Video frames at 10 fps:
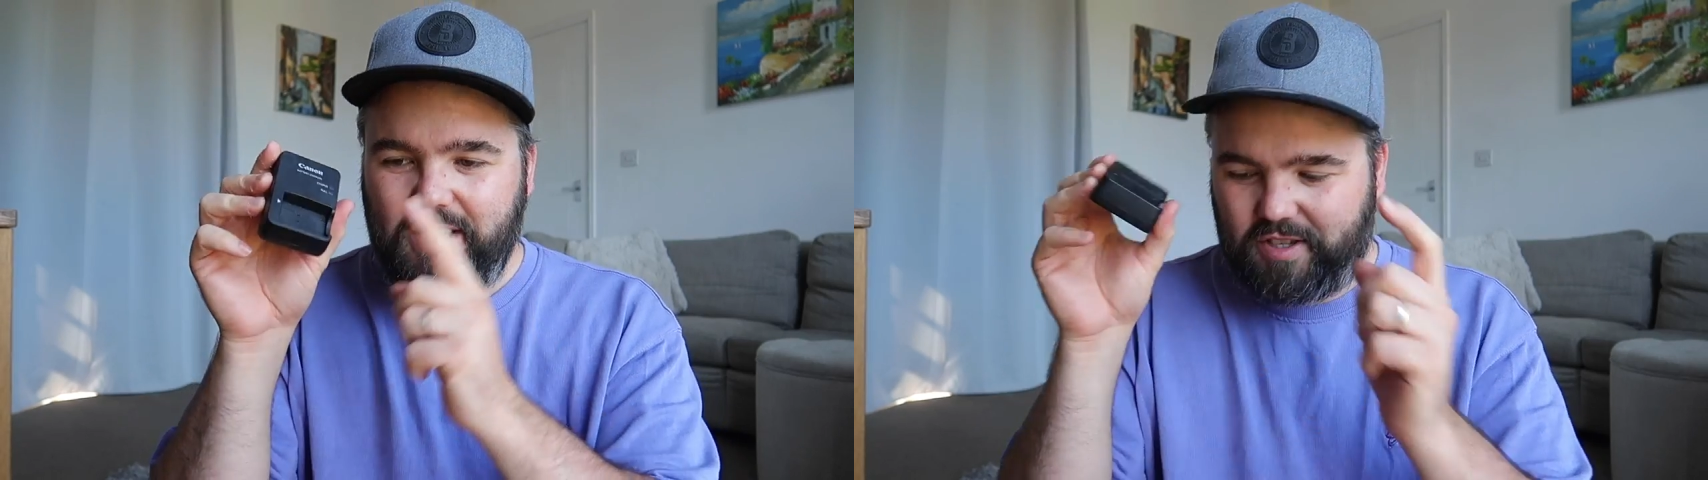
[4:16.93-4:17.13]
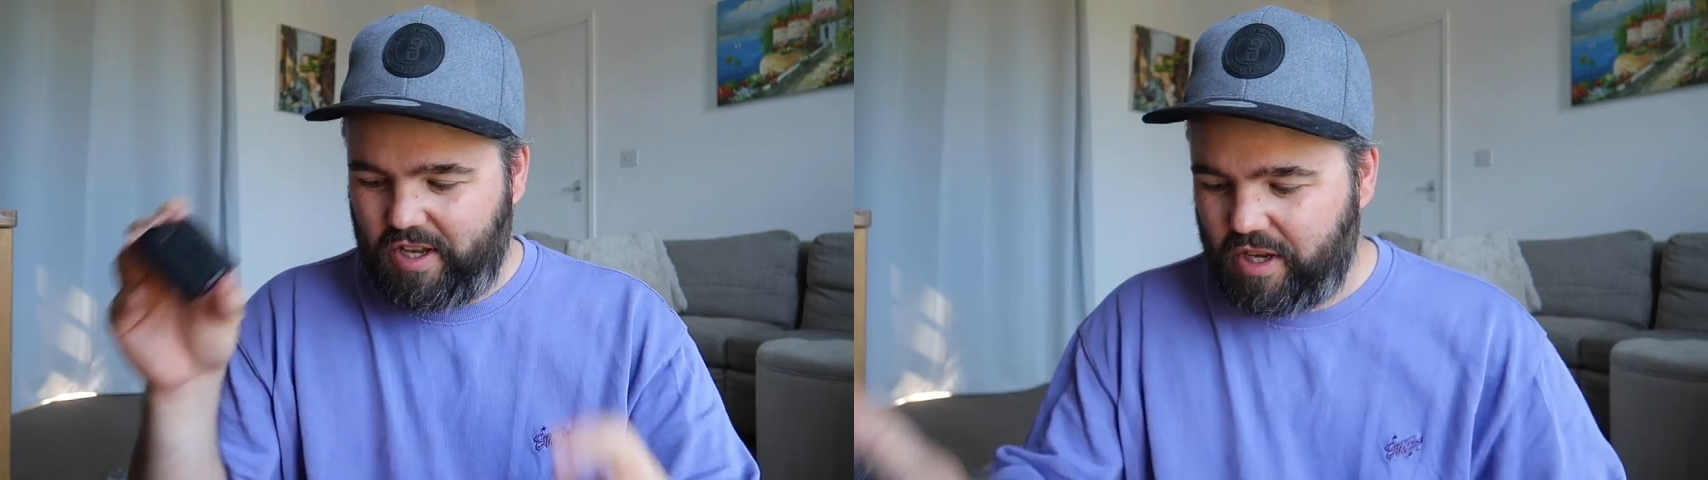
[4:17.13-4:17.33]

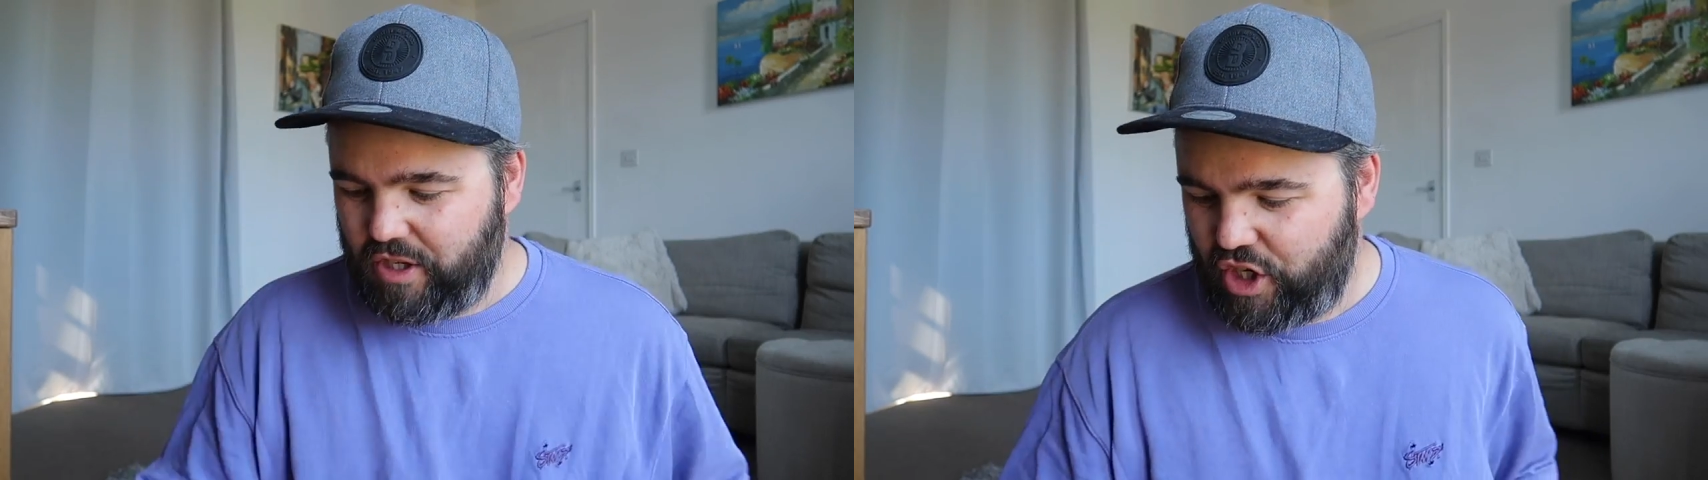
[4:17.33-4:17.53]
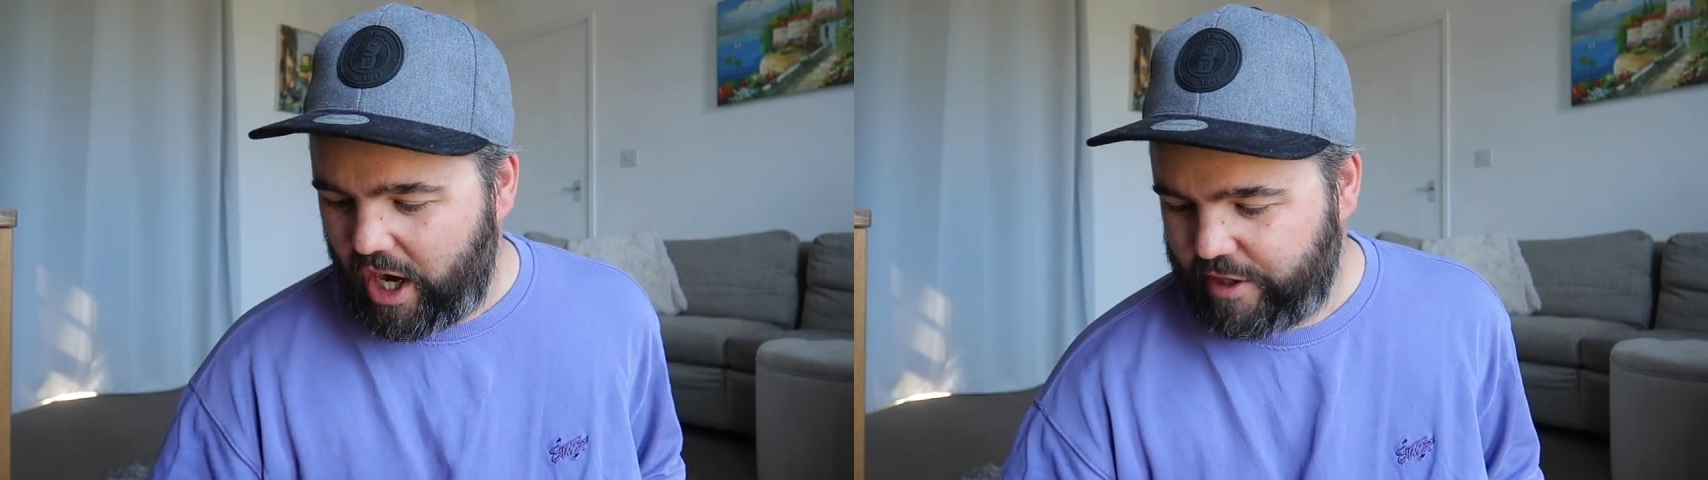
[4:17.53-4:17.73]
so that you
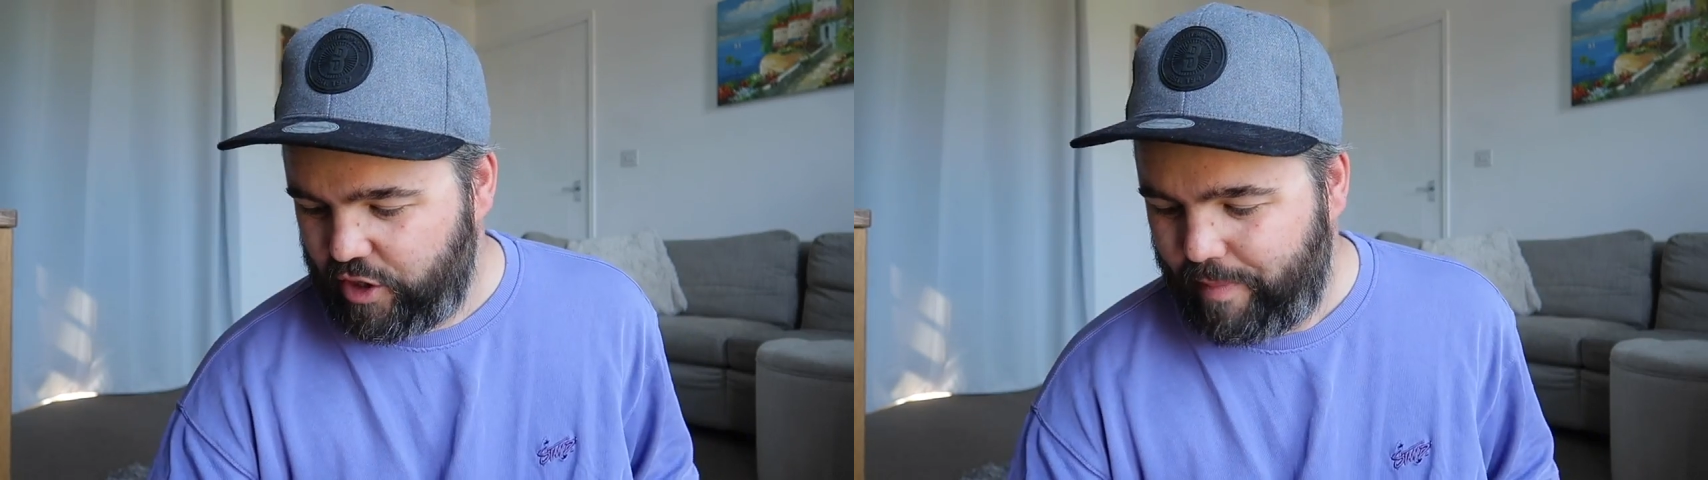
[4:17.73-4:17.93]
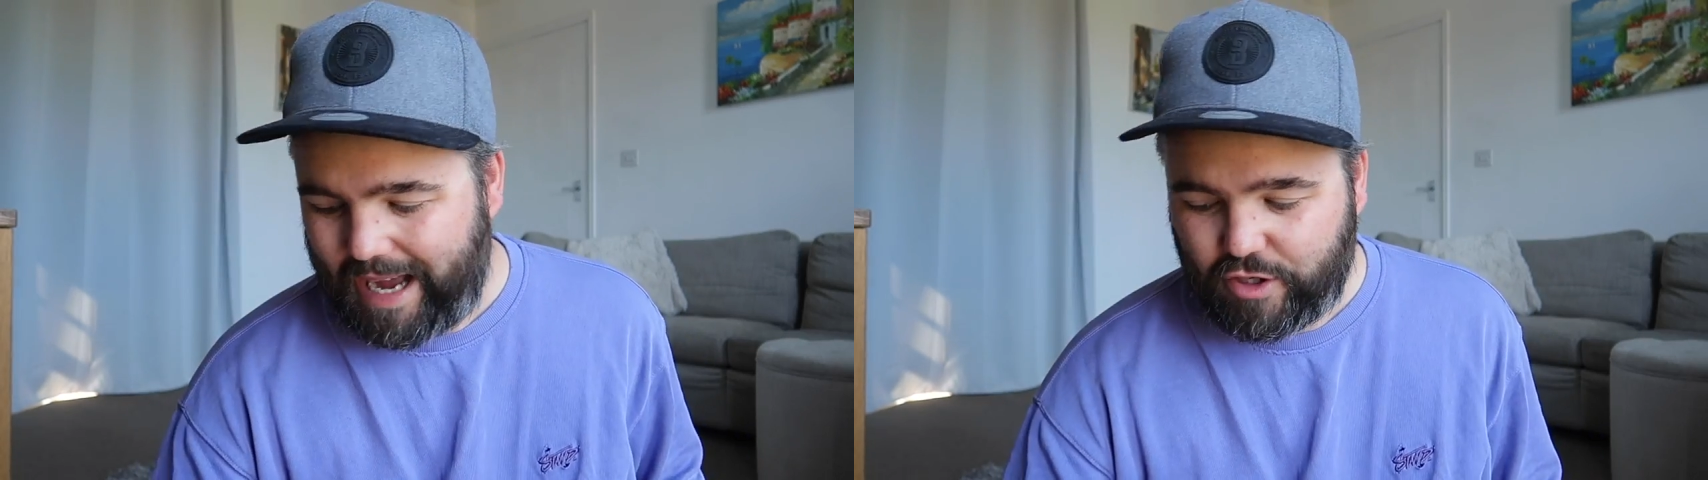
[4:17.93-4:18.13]
can charge
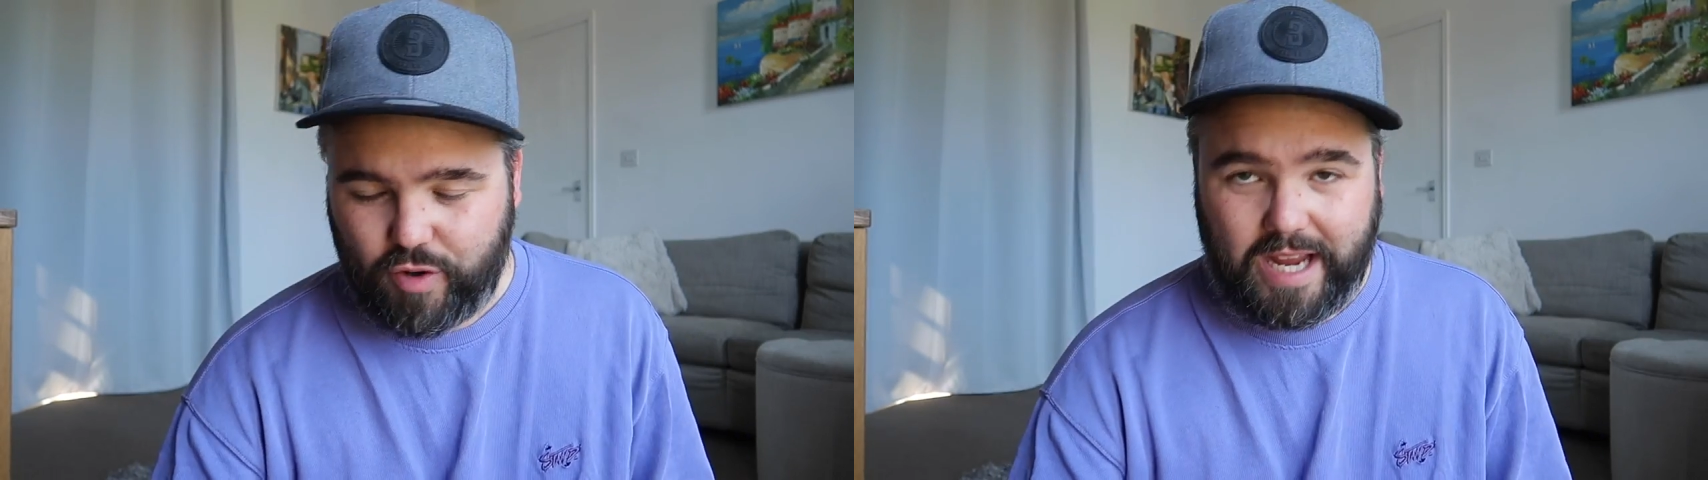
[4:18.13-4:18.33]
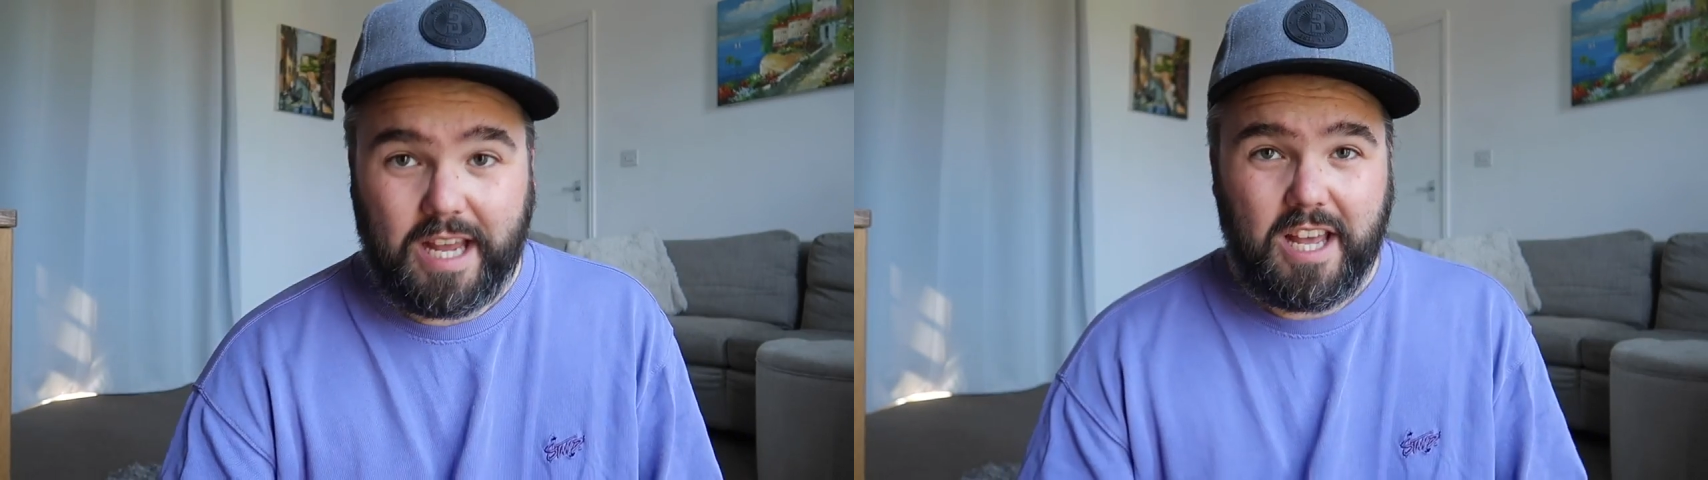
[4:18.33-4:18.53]
your
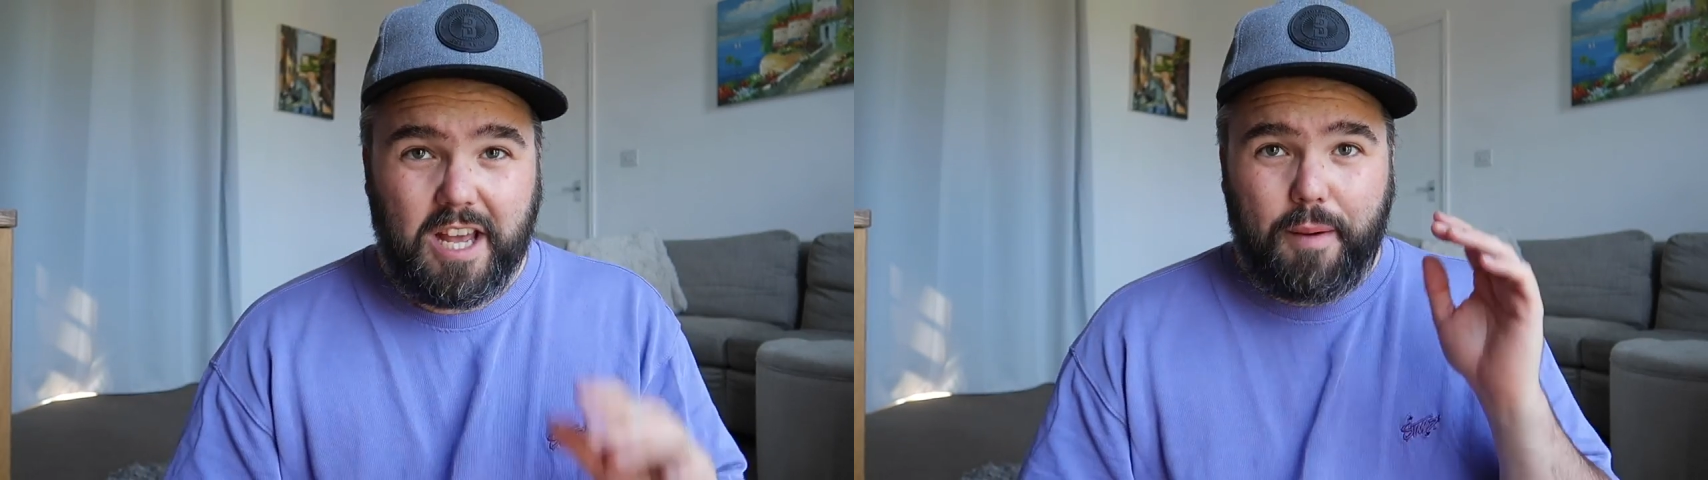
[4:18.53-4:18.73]
battery.